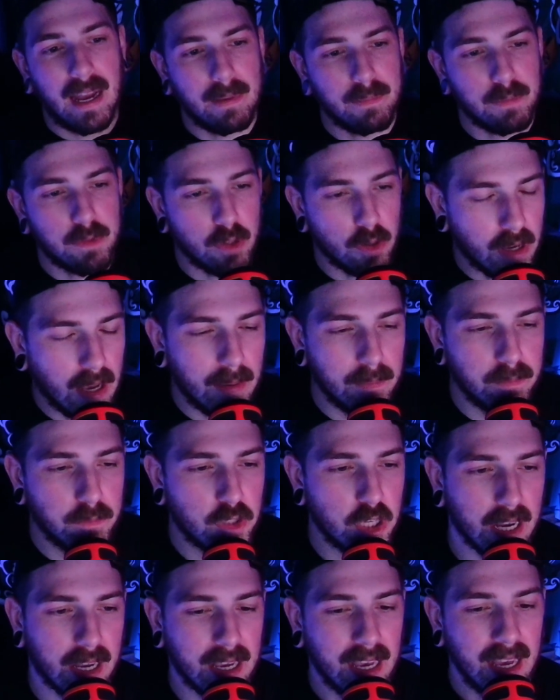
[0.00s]
So come
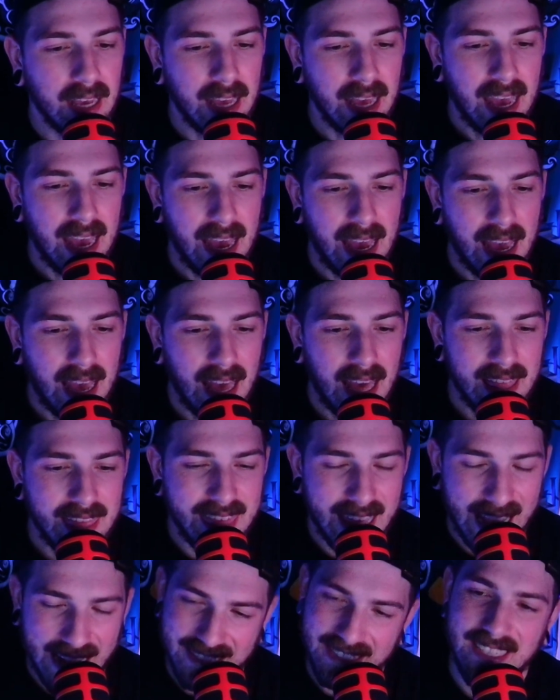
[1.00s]
check
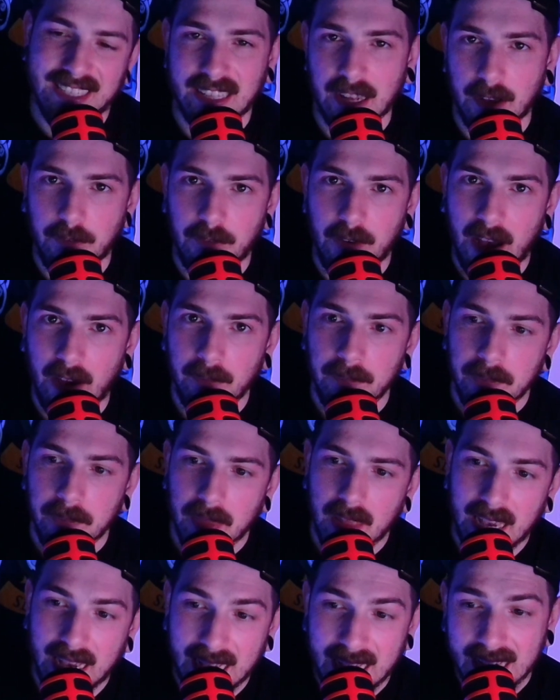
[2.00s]
that stuff out,
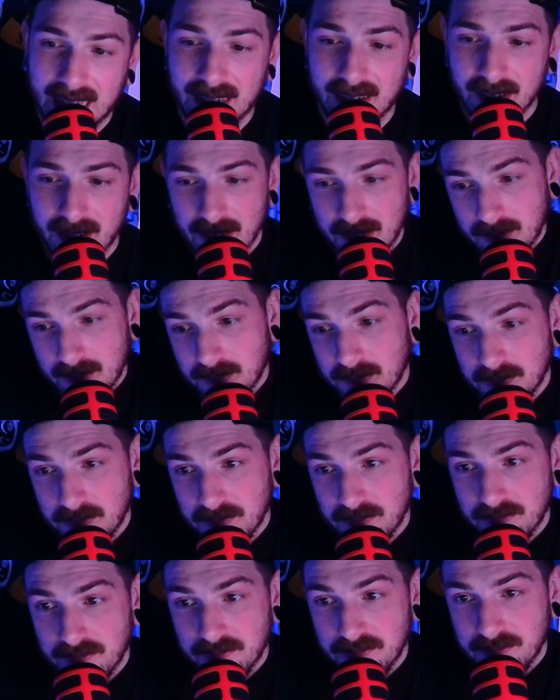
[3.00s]
and
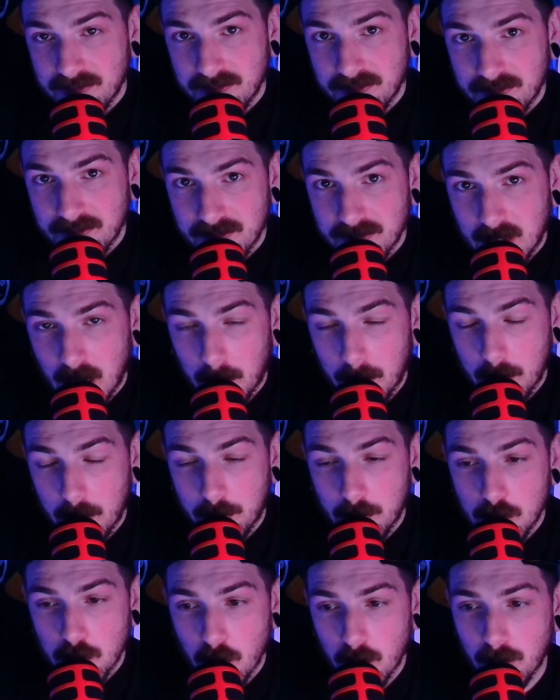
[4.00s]
tell me if you
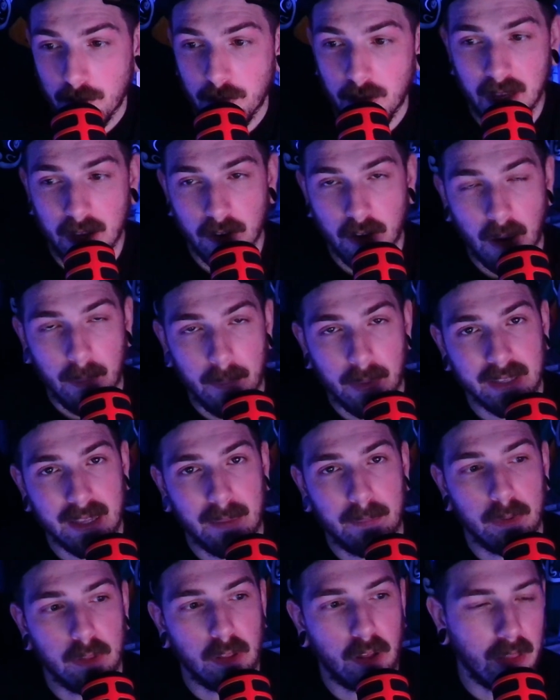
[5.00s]
enjoyed the video. Comment down
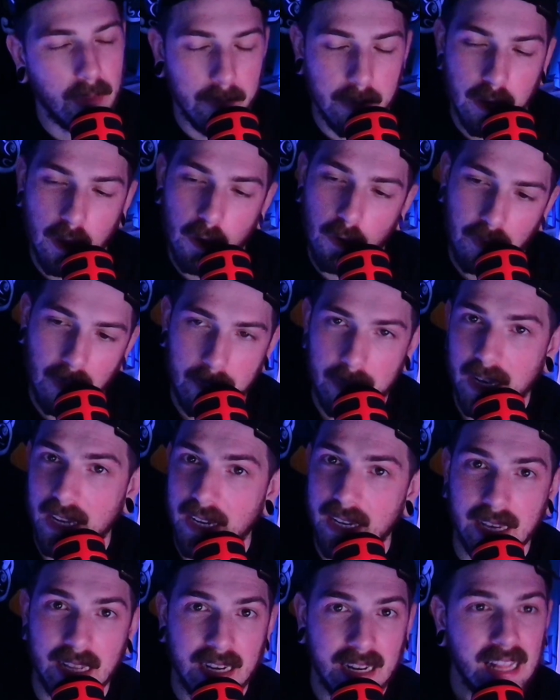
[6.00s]
below. Let me know if I'm an
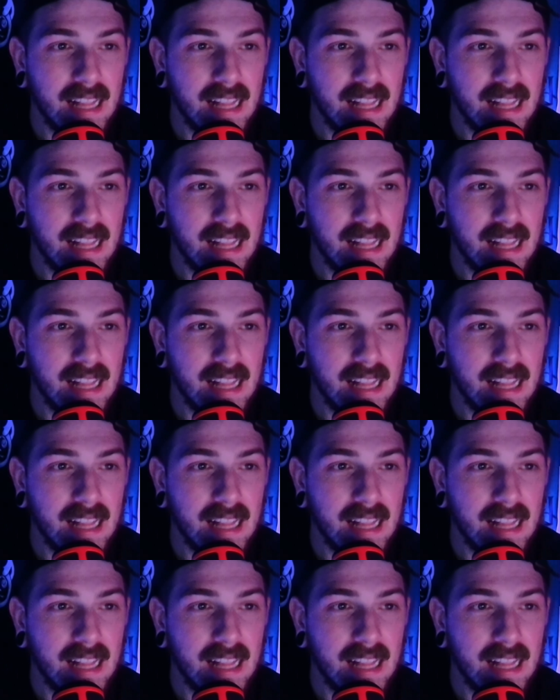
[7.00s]
idiot.